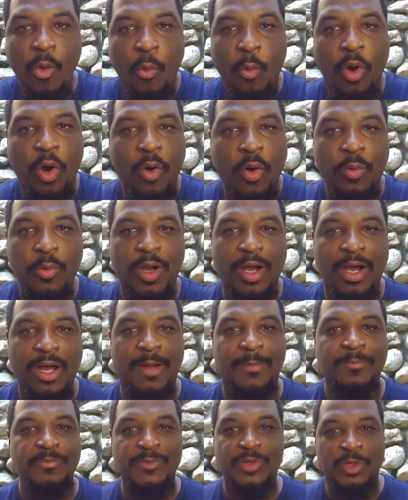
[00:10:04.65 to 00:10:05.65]

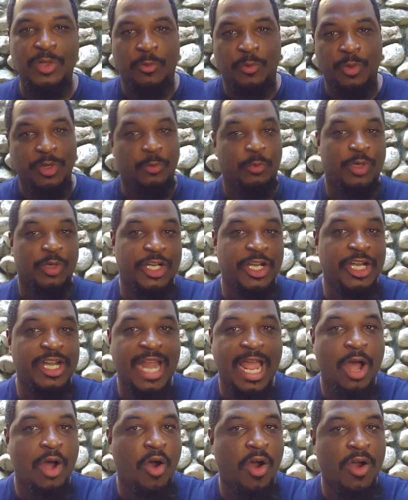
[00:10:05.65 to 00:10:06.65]
Well, we're here
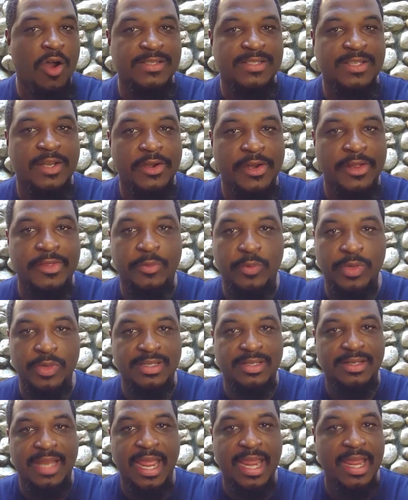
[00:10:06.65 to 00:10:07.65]
now. August 30th was
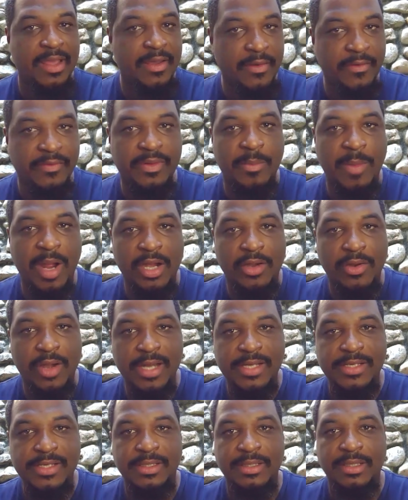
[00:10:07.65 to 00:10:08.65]
the day of the
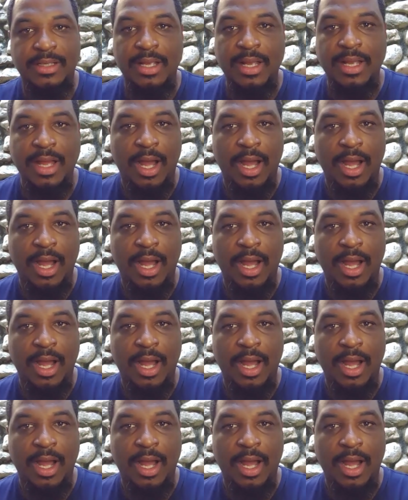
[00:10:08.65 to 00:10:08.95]
migration.